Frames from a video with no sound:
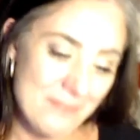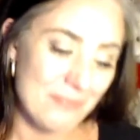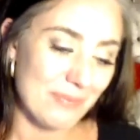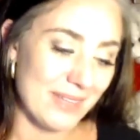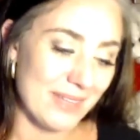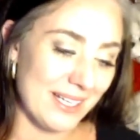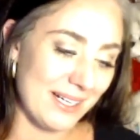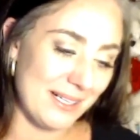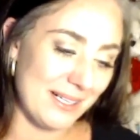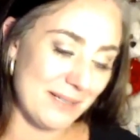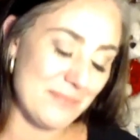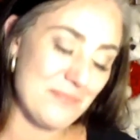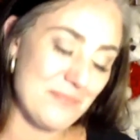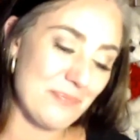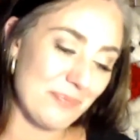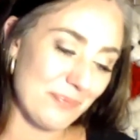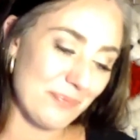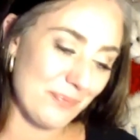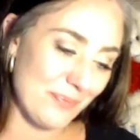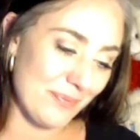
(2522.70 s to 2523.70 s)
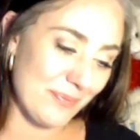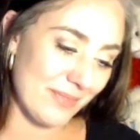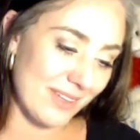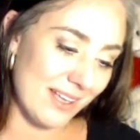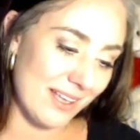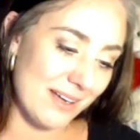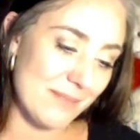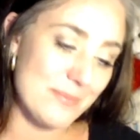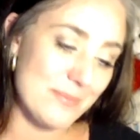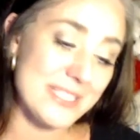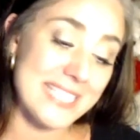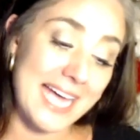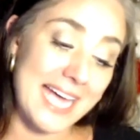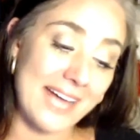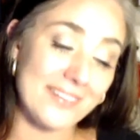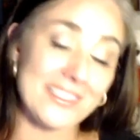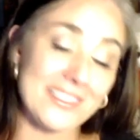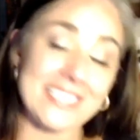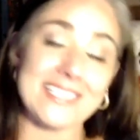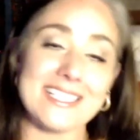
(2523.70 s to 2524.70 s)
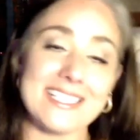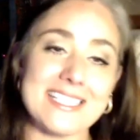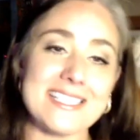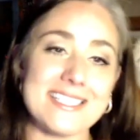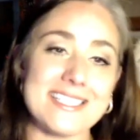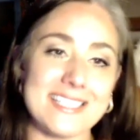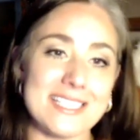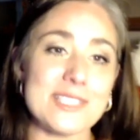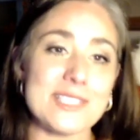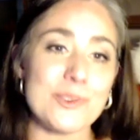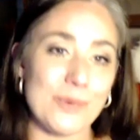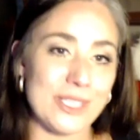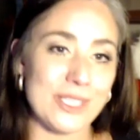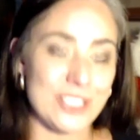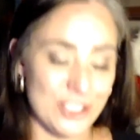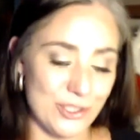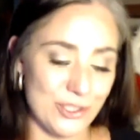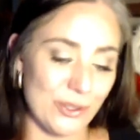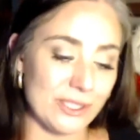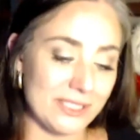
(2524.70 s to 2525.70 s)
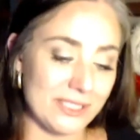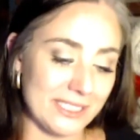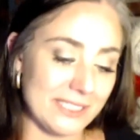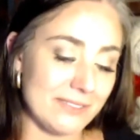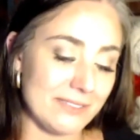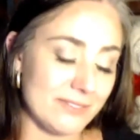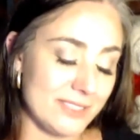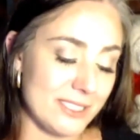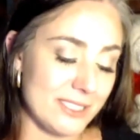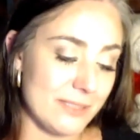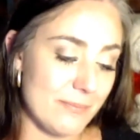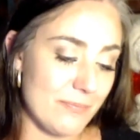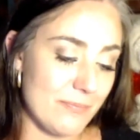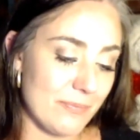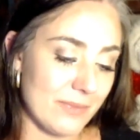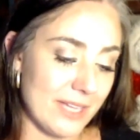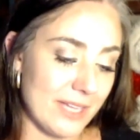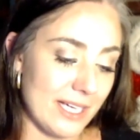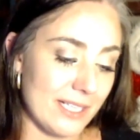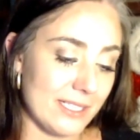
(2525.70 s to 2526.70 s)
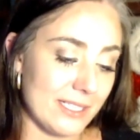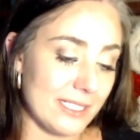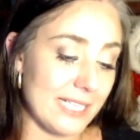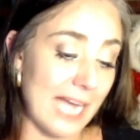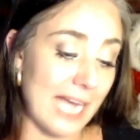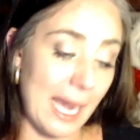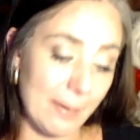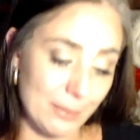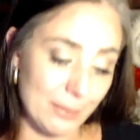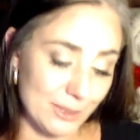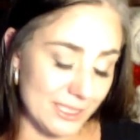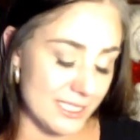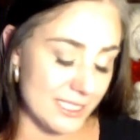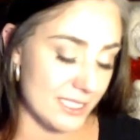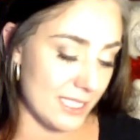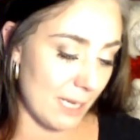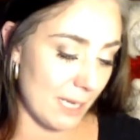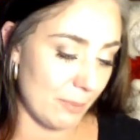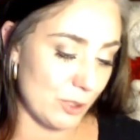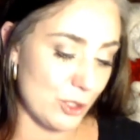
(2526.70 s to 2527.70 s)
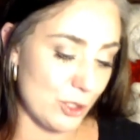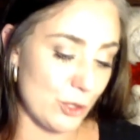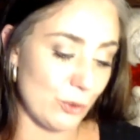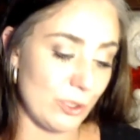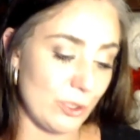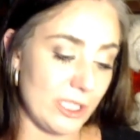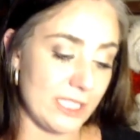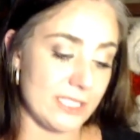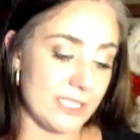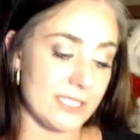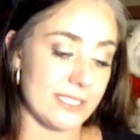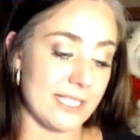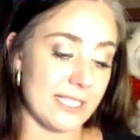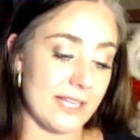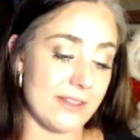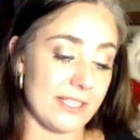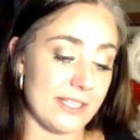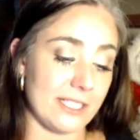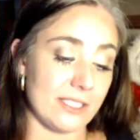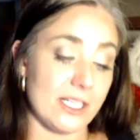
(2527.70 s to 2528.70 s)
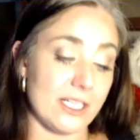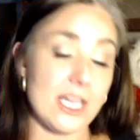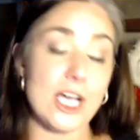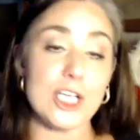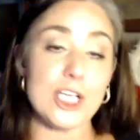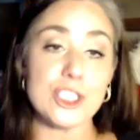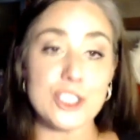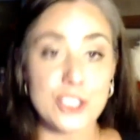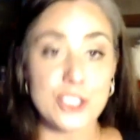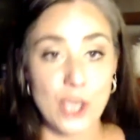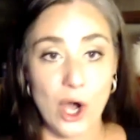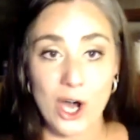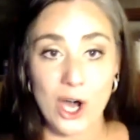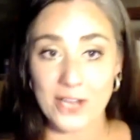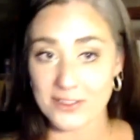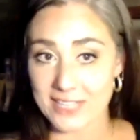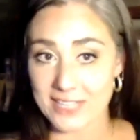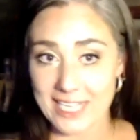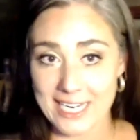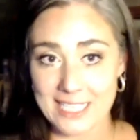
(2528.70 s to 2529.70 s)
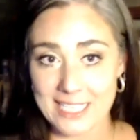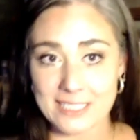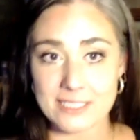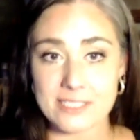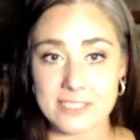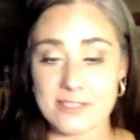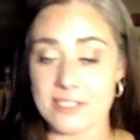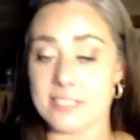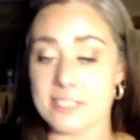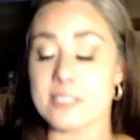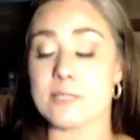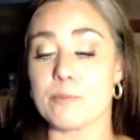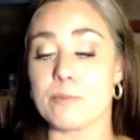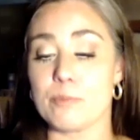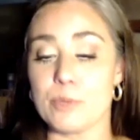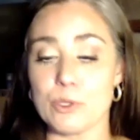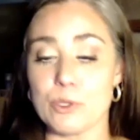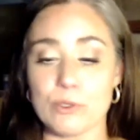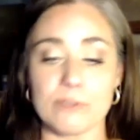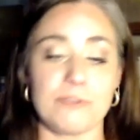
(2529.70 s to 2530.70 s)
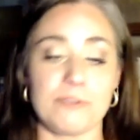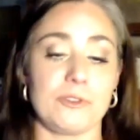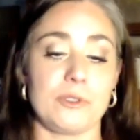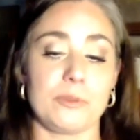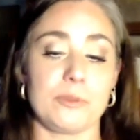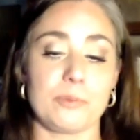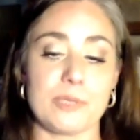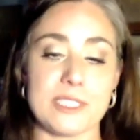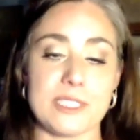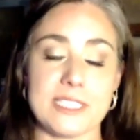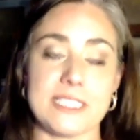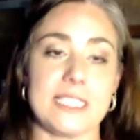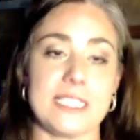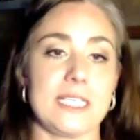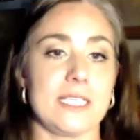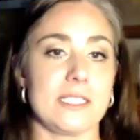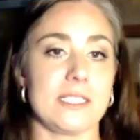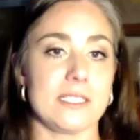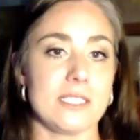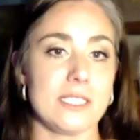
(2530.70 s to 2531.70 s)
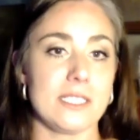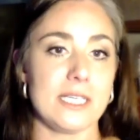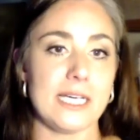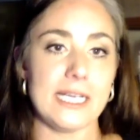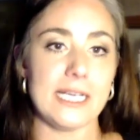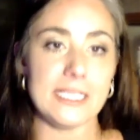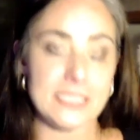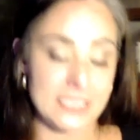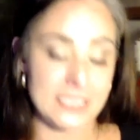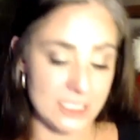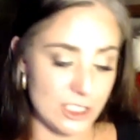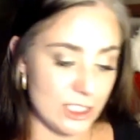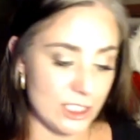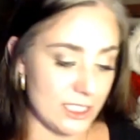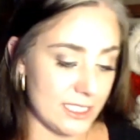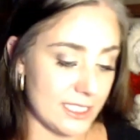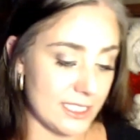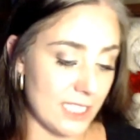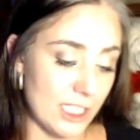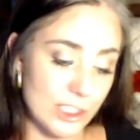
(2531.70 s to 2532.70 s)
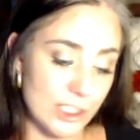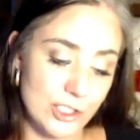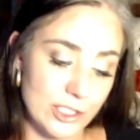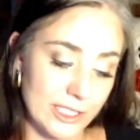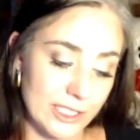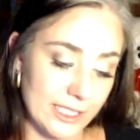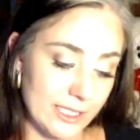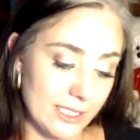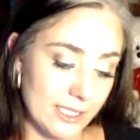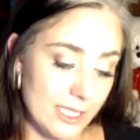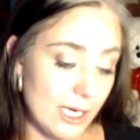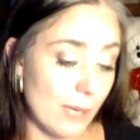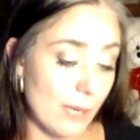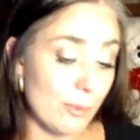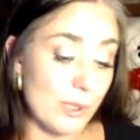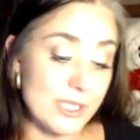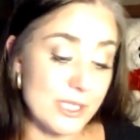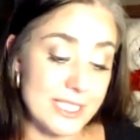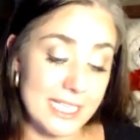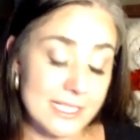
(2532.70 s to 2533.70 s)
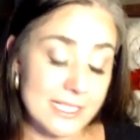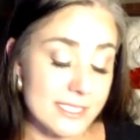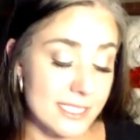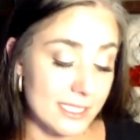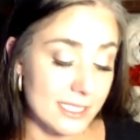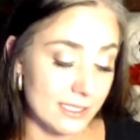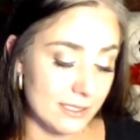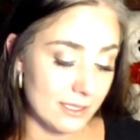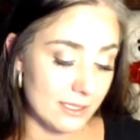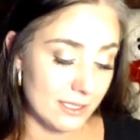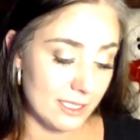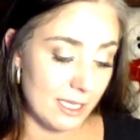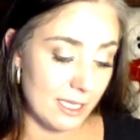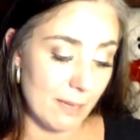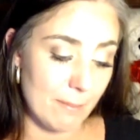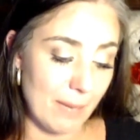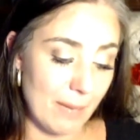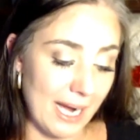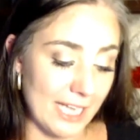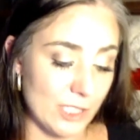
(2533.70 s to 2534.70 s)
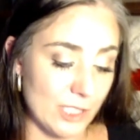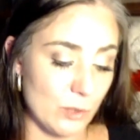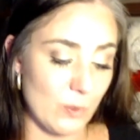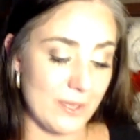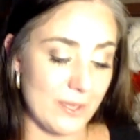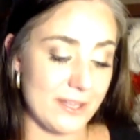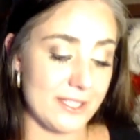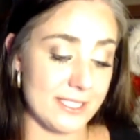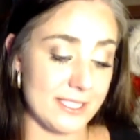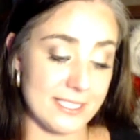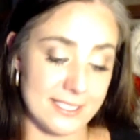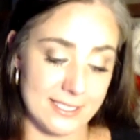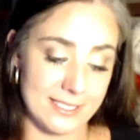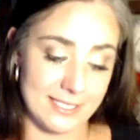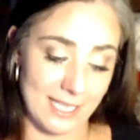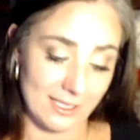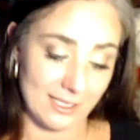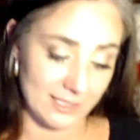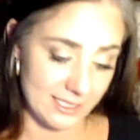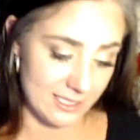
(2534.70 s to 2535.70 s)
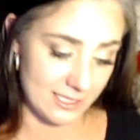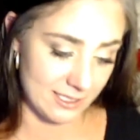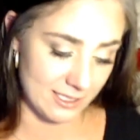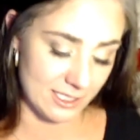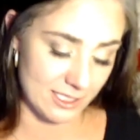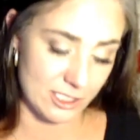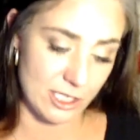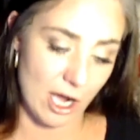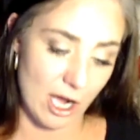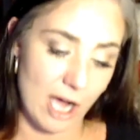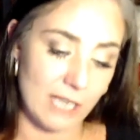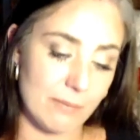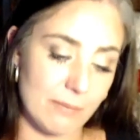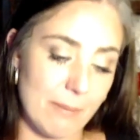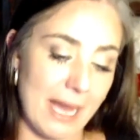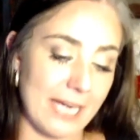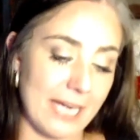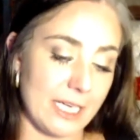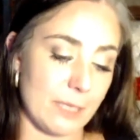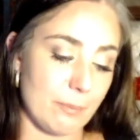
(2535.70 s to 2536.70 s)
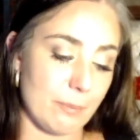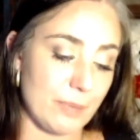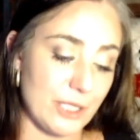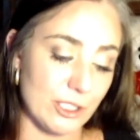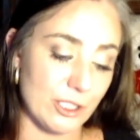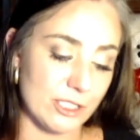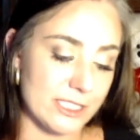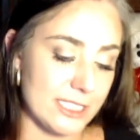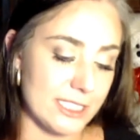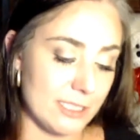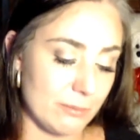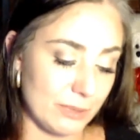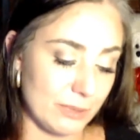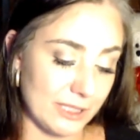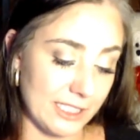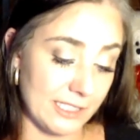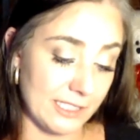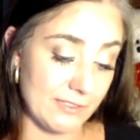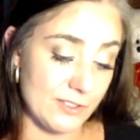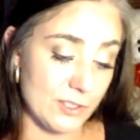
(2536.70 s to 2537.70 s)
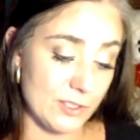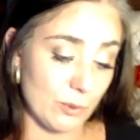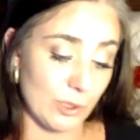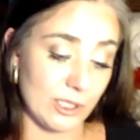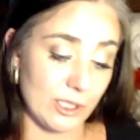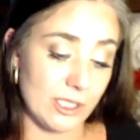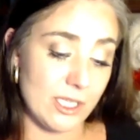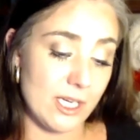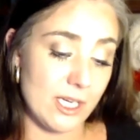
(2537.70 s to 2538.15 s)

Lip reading: But sadly, this was short-lived. The capitalist opportunities that their Dawnland, this beautiful, pristine, indigenous country, presented, combined with zealous, dogmatic Puritan beliefs, were